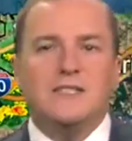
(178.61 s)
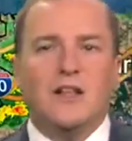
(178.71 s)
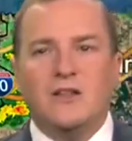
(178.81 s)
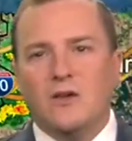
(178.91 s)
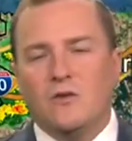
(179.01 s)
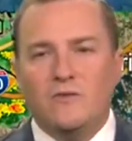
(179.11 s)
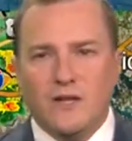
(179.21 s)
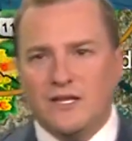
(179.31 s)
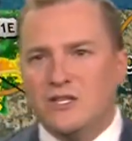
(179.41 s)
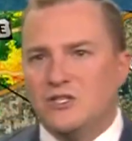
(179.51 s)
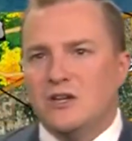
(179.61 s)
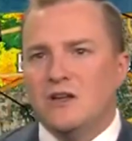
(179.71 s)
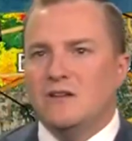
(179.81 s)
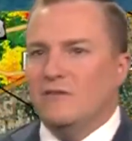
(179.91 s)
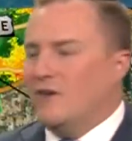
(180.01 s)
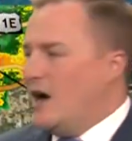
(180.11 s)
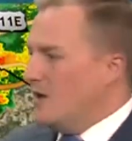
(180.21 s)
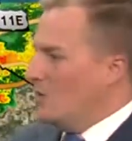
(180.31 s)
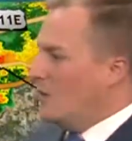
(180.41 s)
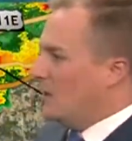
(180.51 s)
Tellico Village,
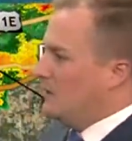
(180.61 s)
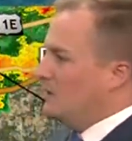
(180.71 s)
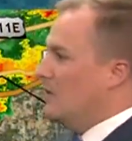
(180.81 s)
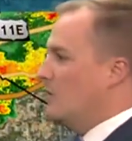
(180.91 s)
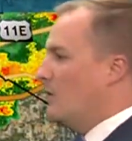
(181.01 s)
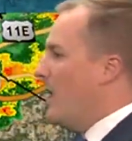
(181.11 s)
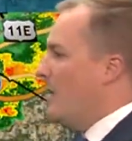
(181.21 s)
Von Orr, Look Rock,